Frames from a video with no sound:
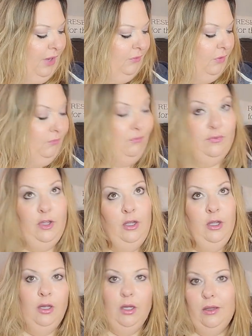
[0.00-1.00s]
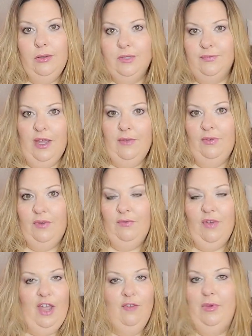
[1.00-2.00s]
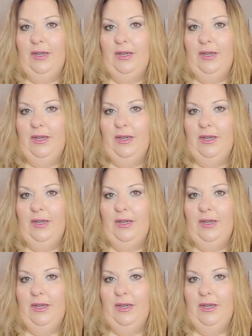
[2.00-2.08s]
I think it was $5.55,